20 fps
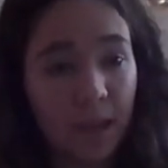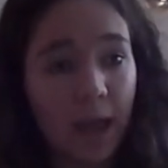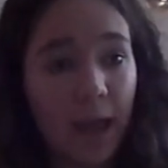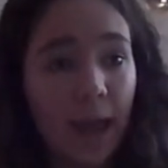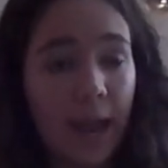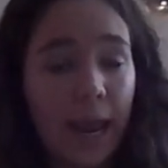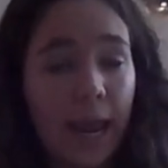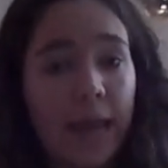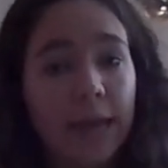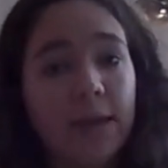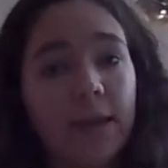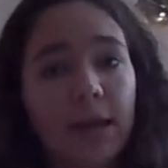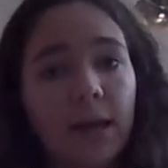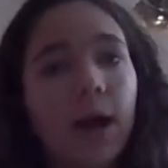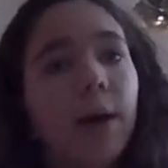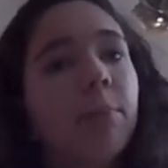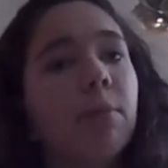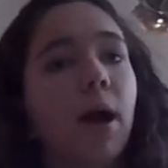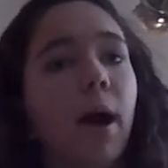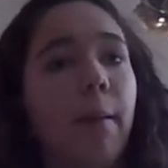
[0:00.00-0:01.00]
I ended
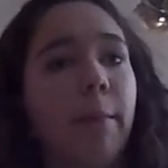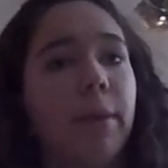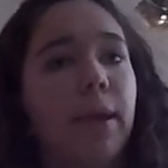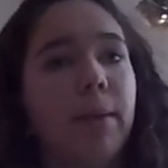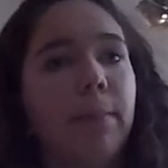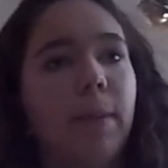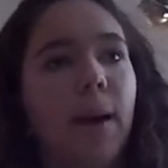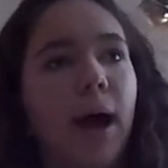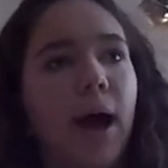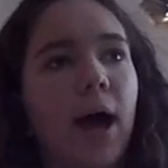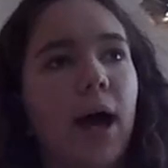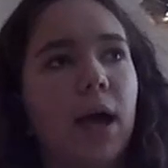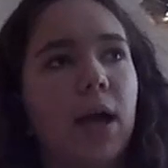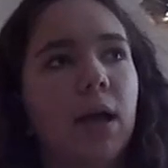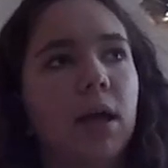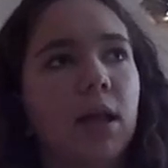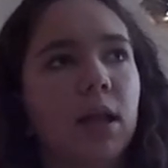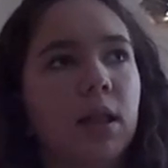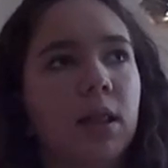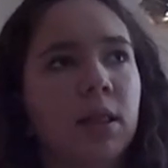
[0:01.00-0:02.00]
up coming back
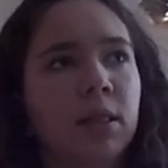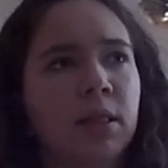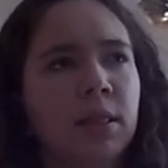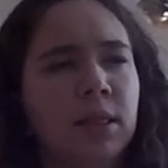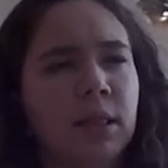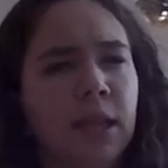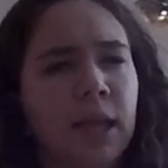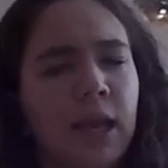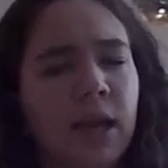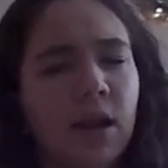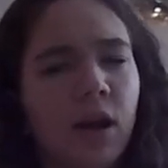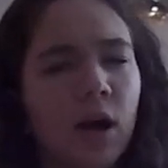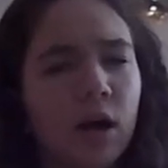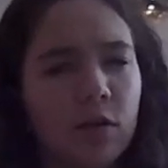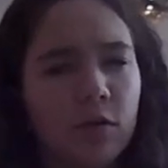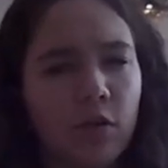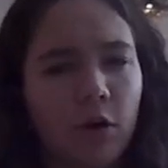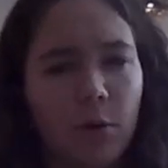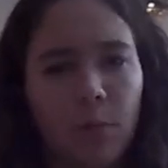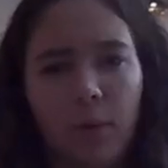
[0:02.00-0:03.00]
late
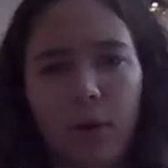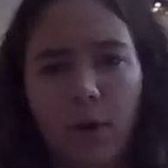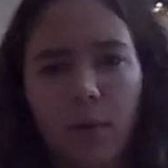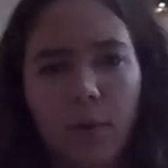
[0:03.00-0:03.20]
October,